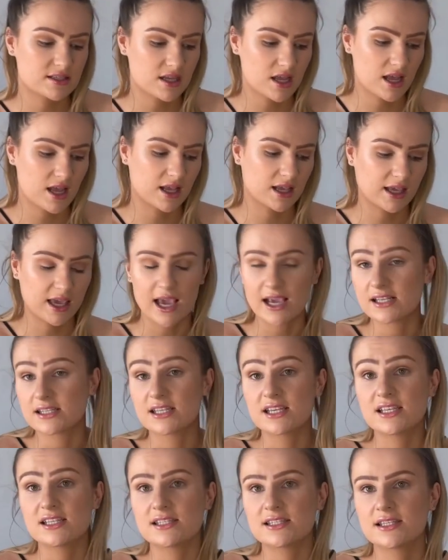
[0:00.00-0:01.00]
in case it
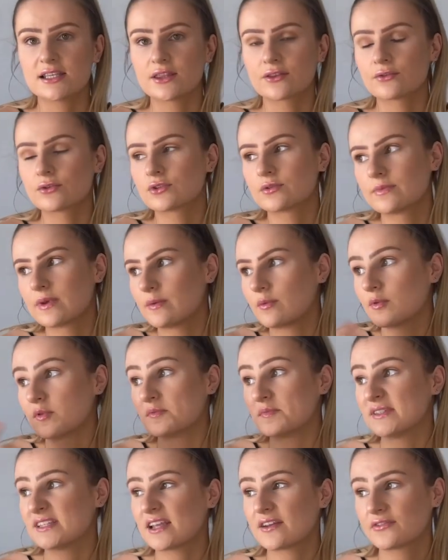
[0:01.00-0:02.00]
is see-through some people would be
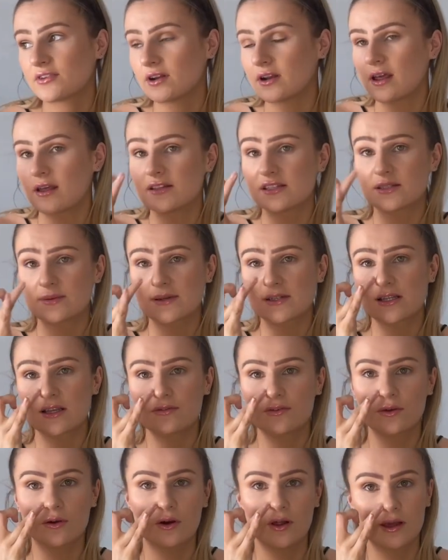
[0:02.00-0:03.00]
different especially if
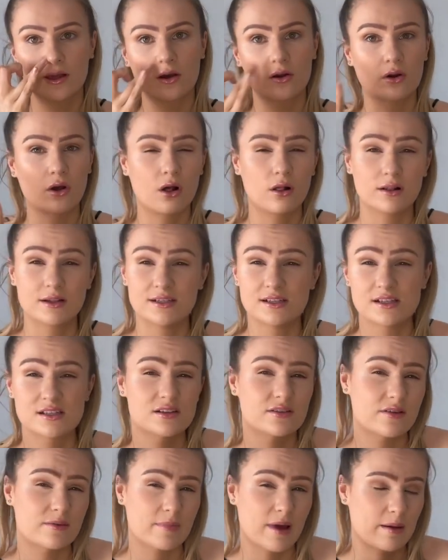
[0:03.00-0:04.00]
you're like on holiday and stuff it
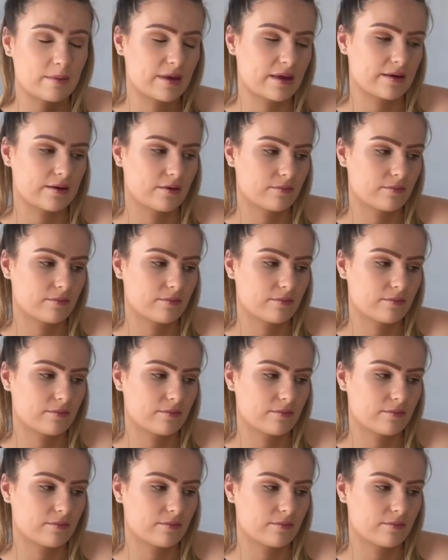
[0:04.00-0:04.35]
might be